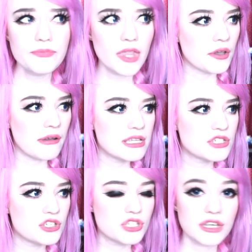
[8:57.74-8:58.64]
Going
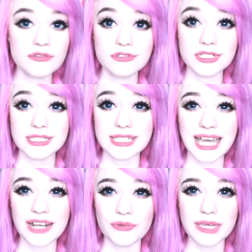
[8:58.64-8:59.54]
to children's
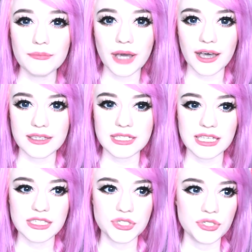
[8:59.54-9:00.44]
Halloween
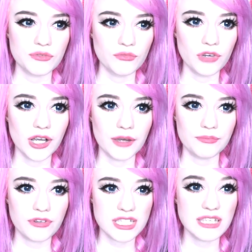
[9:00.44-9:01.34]
parties were
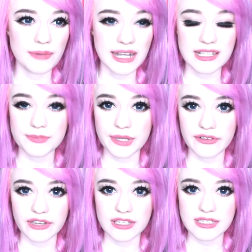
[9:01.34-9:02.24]
pretty bad
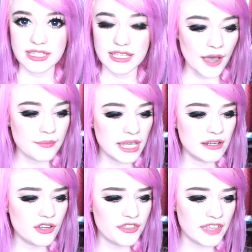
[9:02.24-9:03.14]
experiences. I
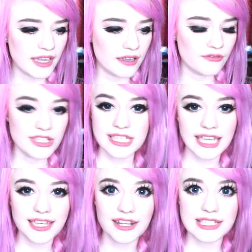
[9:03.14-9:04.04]
mean, nothing
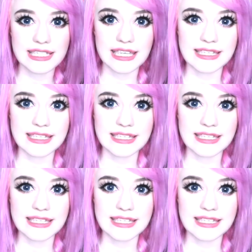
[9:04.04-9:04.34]
ridiculously